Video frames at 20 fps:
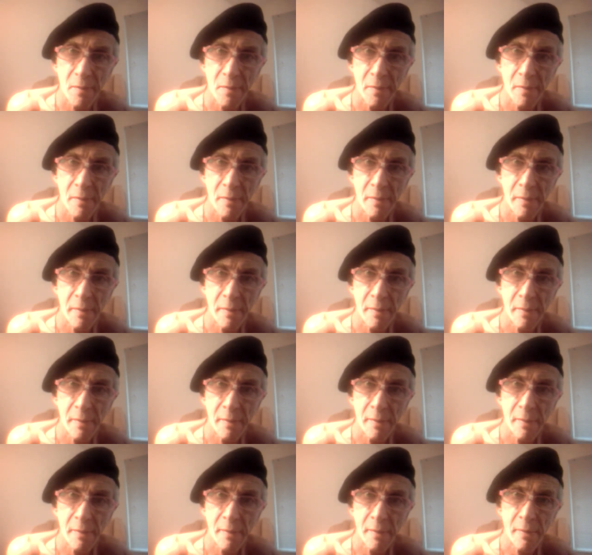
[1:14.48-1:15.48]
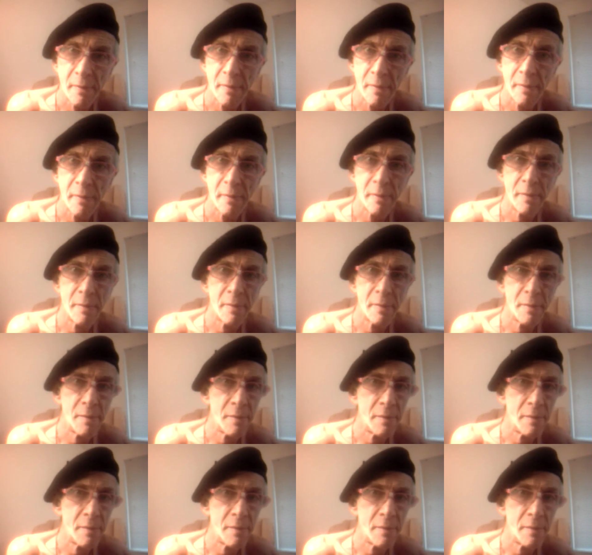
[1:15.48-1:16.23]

No one is speaking in this clip.